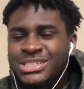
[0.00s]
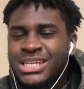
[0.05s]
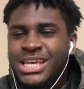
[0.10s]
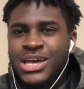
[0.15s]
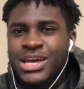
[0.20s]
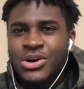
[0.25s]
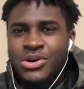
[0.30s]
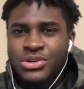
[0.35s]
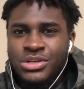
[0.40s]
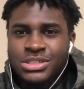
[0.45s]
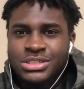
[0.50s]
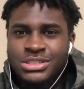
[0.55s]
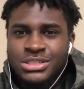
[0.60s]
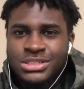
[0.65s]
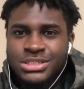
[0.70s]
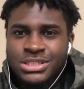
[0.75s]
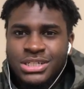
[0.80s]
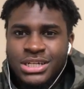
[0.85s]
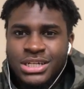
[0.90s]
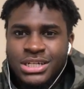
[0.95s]
tell he
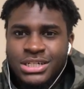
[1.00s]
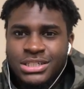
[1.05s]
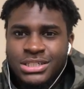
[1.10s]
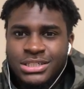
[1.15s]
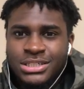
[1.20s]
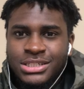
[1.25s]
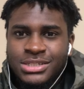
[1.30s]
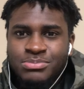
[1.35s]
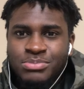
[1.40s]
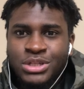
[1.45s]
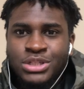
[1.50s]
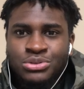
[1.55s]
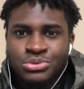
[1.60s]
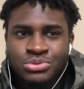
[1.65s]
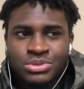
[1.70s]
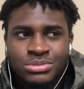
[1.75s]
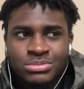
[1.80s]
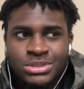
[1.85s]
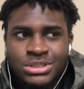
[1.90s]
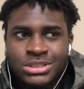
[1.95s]
just like he been through
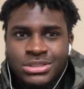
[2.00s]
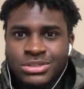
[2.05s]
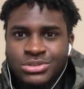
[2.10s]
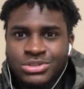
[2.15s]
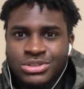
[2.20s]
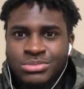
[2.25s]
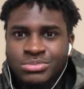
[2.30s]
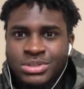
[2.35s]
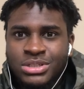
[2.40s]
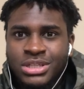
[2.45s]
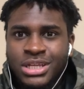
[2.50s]
some shit or something.